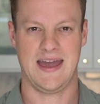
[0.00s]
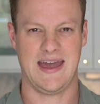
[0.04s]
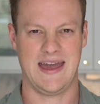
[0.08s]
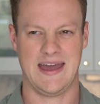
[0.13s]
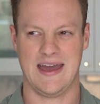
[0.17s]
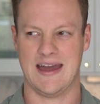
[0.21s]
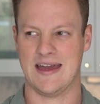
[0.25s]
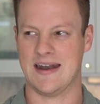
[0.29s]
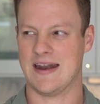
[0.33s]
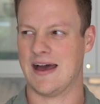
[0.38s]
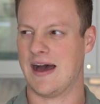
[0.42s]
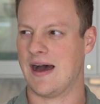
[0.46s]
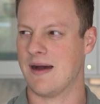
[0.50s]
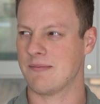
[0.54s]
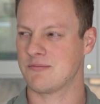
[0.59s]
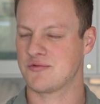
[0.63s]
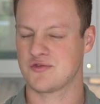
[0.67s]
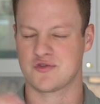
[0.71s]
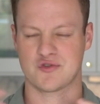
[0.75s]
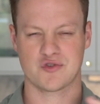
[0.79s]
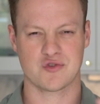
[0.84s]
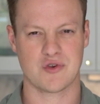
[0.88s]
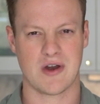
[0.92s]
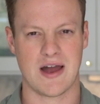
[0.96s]
And I'm
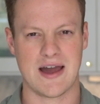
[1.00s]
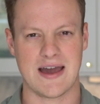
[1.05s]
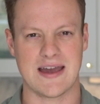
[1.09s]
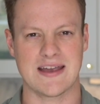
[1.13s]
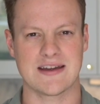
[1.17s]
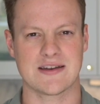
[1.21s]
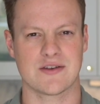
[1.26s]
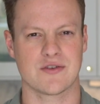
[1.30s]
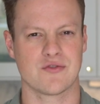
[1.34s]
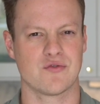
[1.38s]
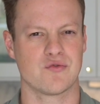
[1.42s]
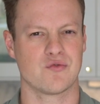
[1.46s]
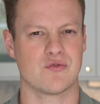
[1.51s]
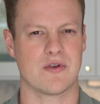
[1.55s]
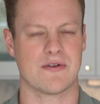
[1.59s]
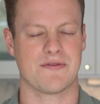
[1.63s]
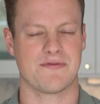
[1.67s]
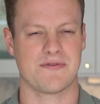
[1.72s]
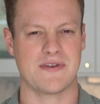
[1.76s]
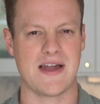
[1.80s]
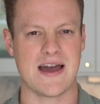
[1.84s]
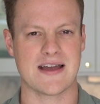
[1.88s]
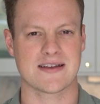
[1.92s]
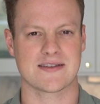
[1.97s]
trying to
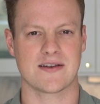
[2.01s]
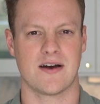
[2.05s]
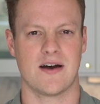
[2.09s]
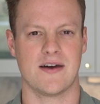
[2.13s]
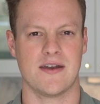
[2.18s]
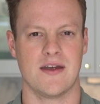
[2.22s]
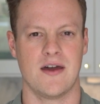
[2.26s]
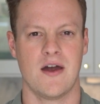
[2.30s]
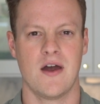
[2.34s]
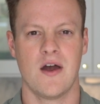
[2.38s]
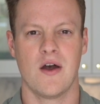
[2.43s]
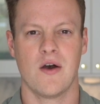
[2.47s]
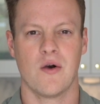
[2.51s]
reflect on